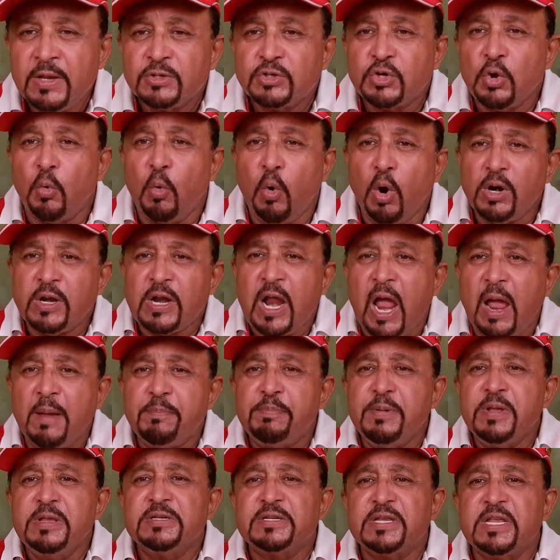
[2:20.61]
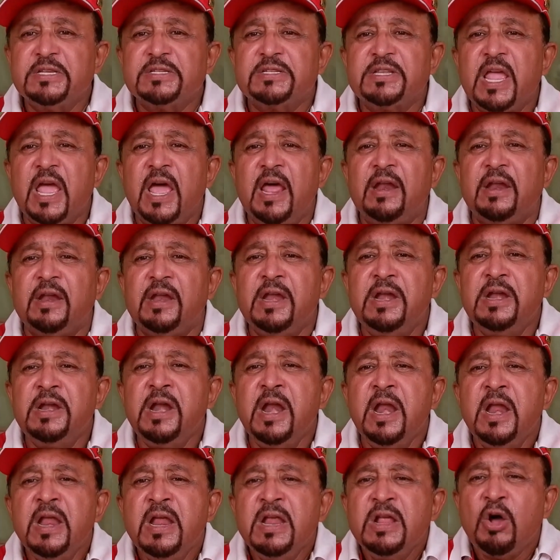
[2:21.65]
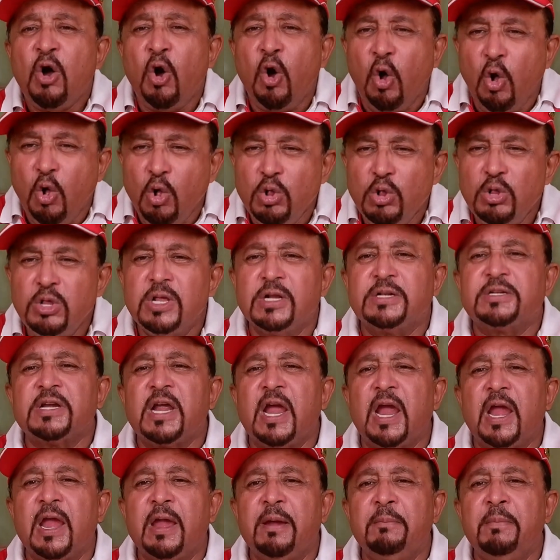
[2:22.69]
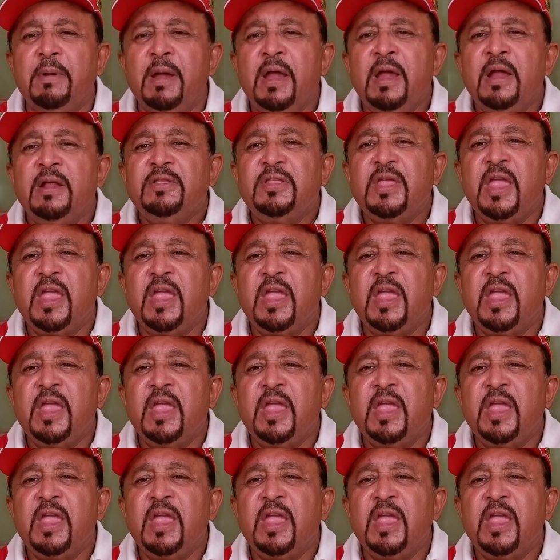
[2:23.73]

So what happens is they are in all the time